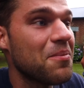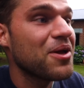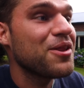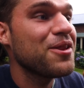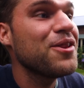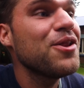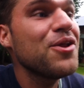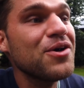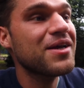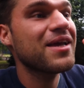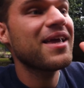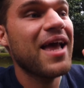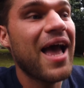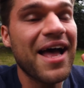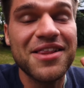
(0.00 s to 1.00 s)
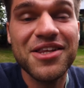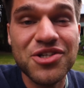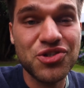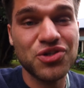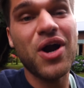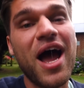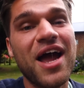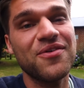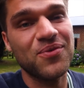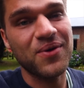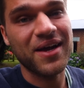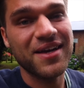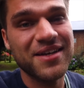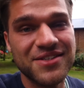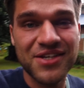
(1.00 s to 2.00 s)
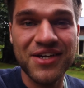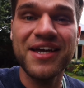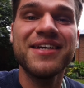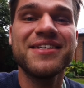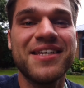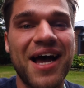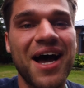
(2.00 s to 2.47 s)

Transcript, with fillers: but look at the driveway to his